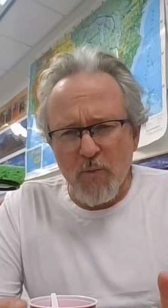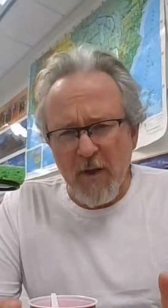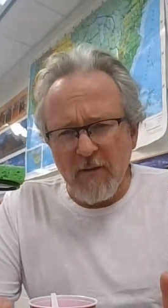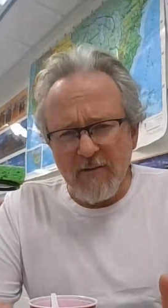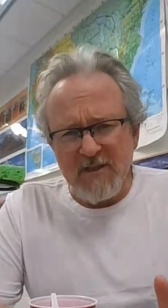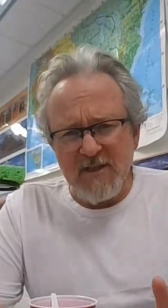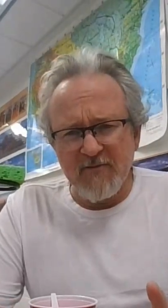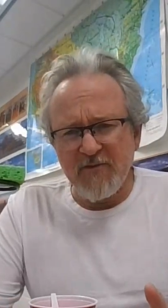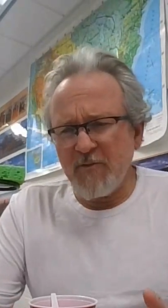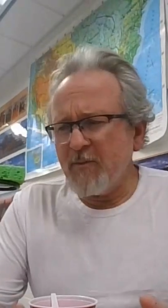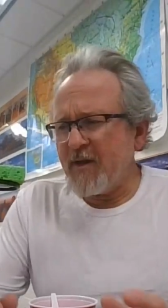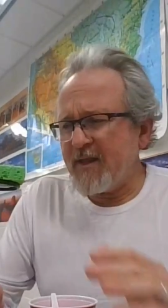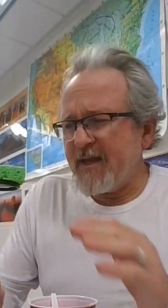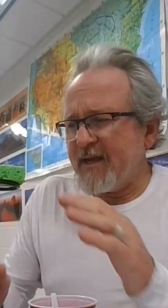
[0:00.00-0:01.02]
Relative
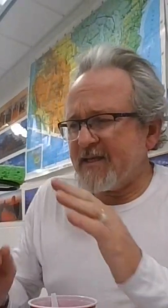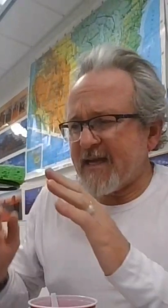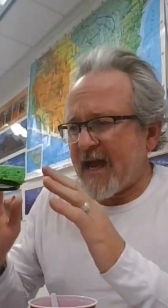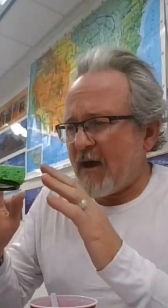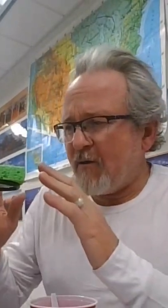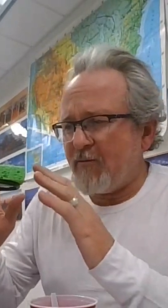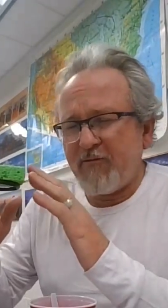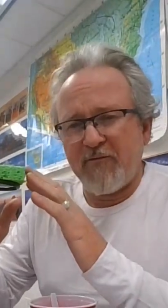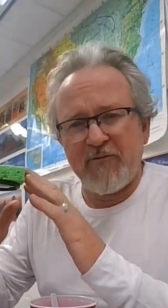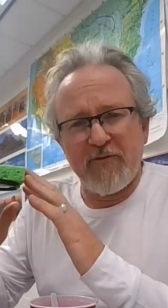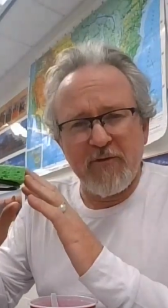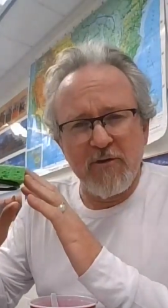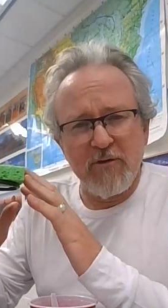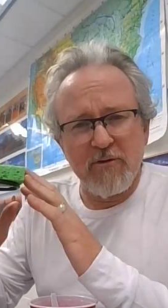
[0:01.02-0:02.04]
humidity is how
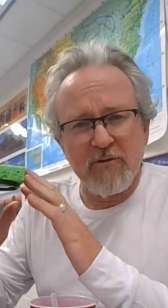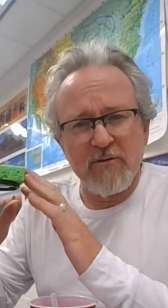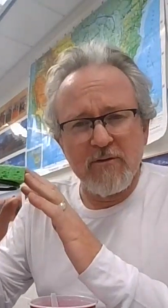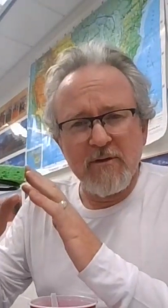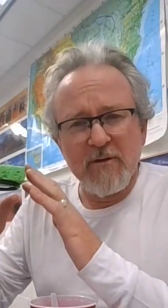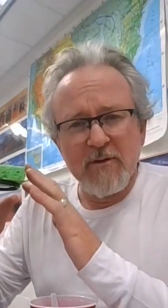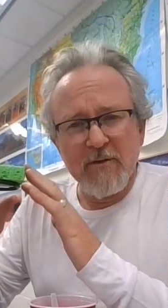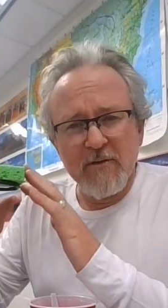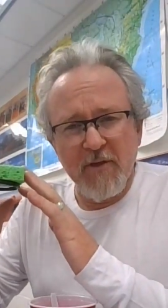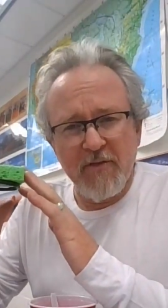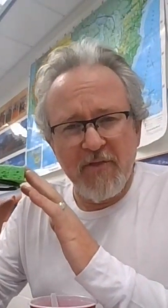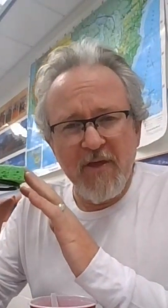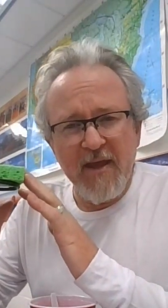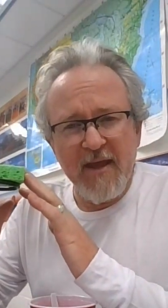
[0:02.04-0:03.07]
full
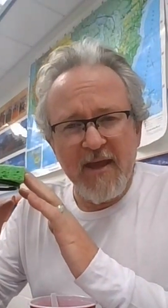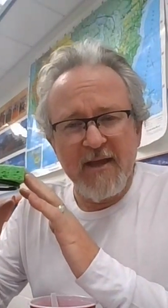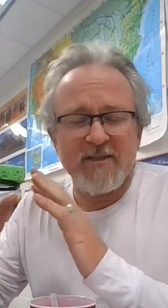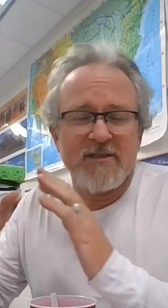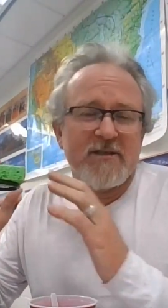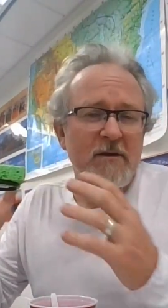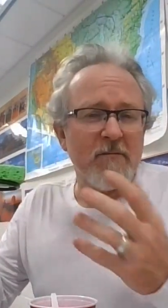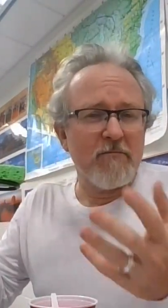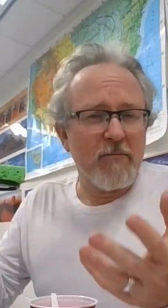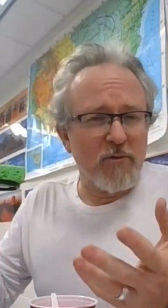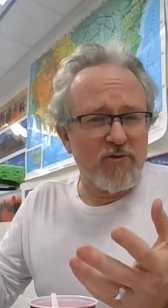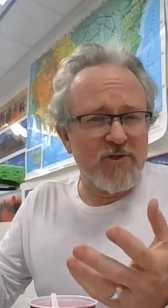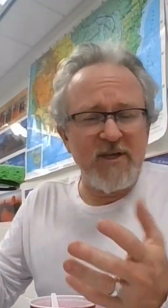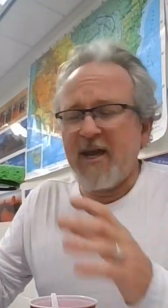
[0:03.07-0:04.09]
the thing is,
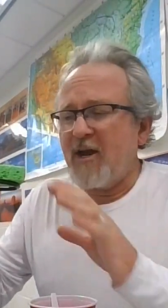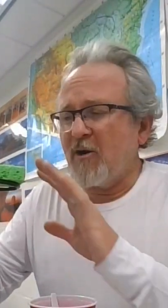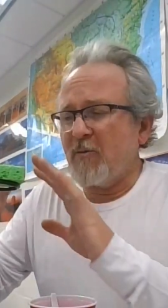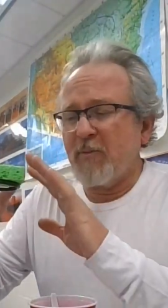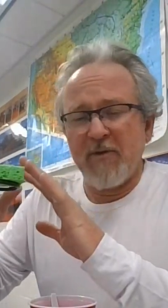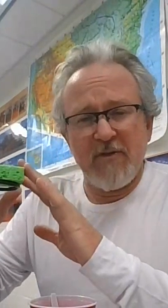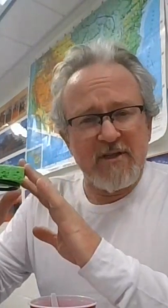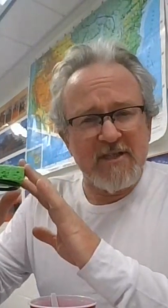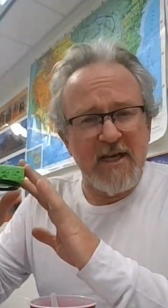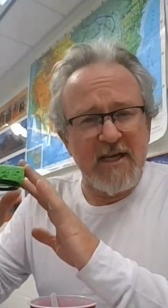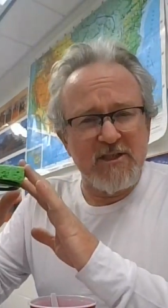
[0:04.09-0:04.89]
mostly air, but in this